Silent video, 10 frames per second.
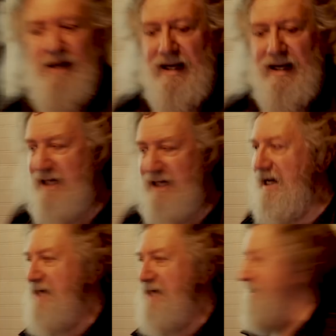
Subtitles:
In this case,